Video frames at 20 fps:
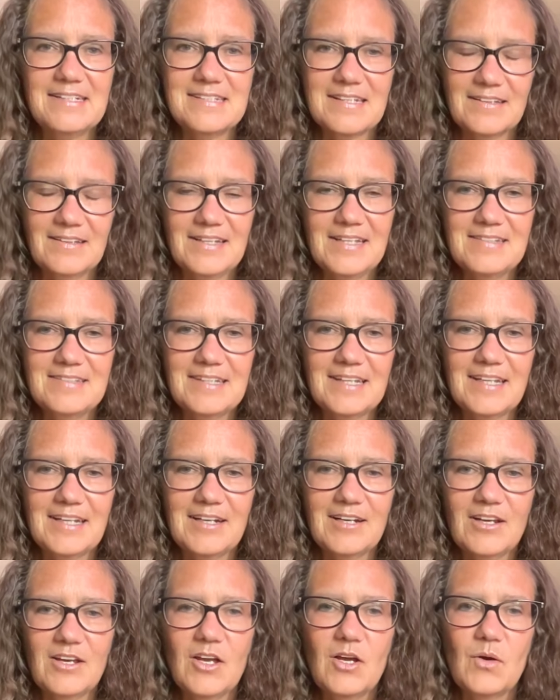to
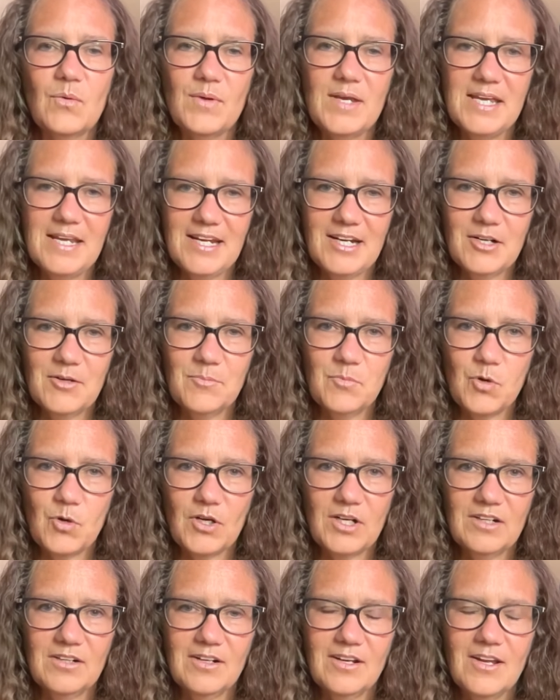listen, we hear
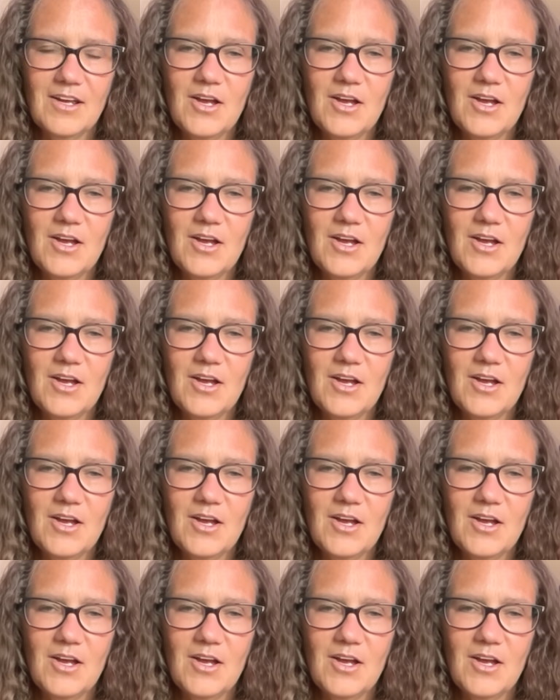more.